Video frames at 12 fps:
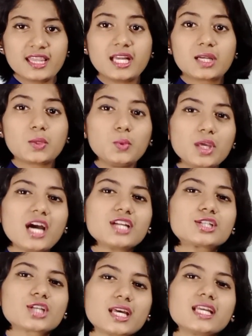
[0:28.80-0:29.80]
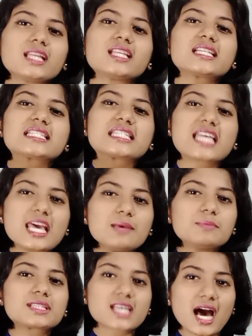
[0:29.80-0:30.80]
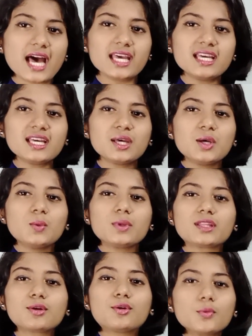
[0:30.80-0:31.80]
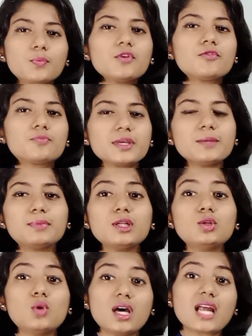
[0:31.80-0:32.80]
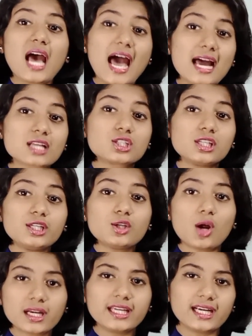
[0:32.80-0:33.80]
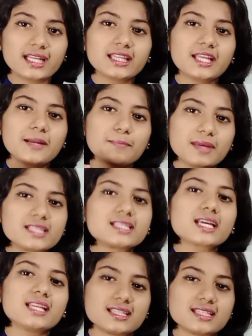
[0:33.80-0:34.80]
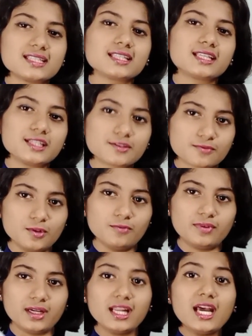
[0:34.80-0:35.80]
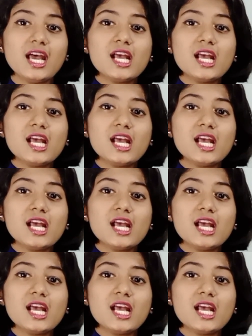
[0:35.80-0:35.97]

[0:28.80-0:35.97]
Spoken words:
that we are sharing the same sky with a group of people who are actually not getting their basic necessities fulfilled.